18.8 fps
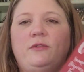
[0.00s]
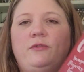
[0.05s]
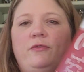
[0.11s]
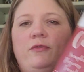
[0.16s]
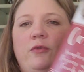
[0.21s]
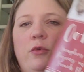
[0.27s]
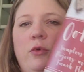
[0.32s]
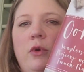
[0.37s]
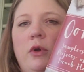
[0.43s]

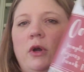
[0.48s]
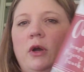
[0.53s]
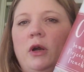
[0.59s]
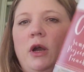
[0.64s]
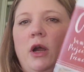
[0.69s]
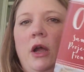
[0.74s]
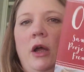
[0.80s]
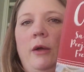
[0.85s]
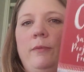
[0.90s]

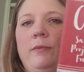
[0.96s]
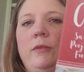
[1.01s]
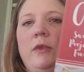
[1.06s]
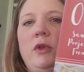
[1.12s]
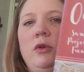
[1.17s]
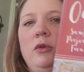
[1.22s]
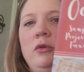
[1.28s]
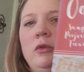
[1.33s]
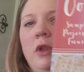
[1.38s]
for
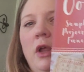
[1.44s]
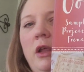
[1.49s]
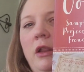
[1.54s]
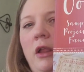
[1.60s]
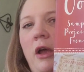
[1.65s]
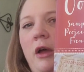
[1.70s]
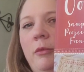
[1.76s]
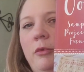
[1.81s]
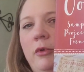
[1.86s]
the
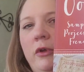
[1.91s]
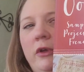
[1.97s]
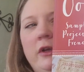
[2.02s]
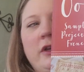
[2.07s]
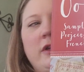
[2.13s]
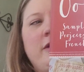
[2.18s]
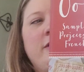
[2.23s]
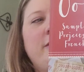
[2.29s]
Ulala Book.